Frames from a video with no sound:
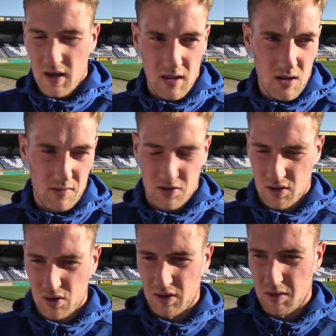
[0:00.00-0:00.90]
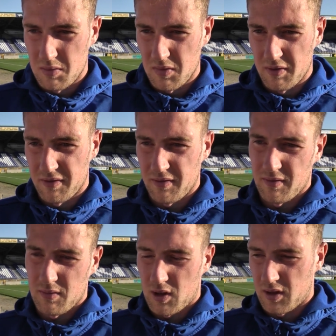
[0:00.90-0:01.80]
Yeah, they're obviously a good team.
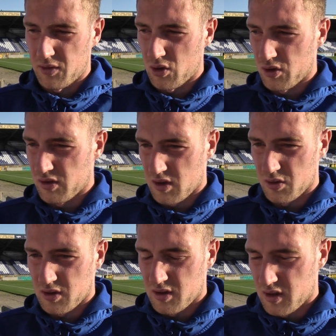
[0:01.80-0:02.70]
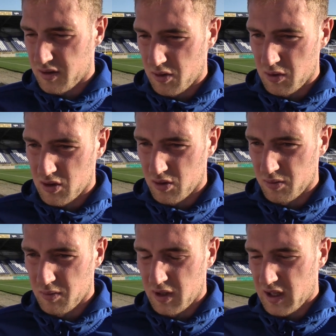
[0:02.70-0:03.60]
You've had a few good results in the last few weeks,
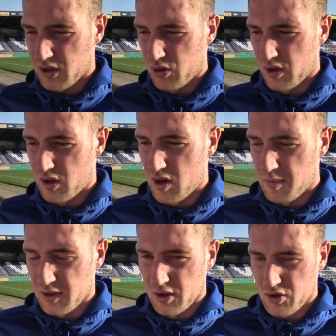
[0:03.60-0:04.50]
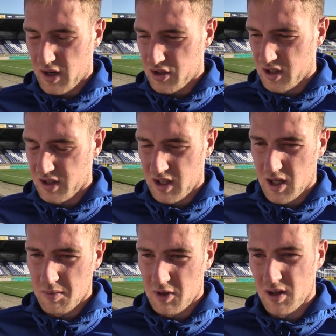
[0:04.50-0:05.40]
so when they get 2-0 up and you're trying to chase a
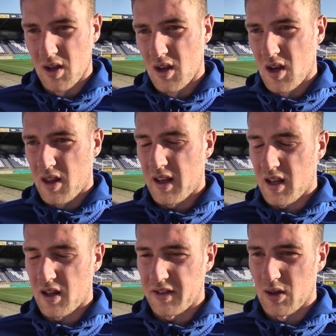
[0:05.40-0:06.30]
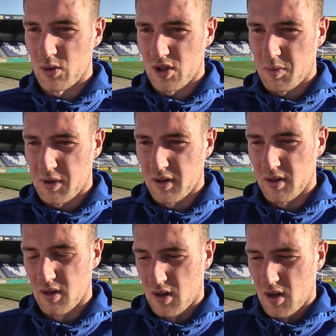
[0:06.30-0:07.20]
game, they get their tails up and
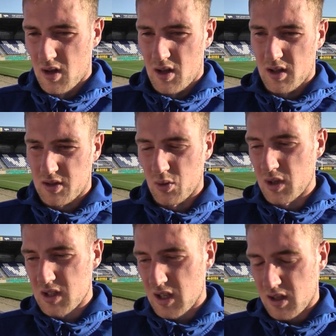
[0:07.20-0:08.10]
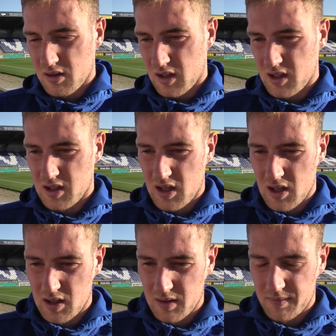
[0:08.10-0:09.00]
it's no easy, like you
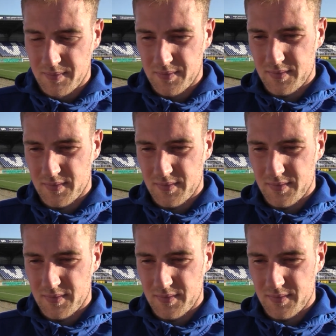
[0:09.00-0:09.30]
say, and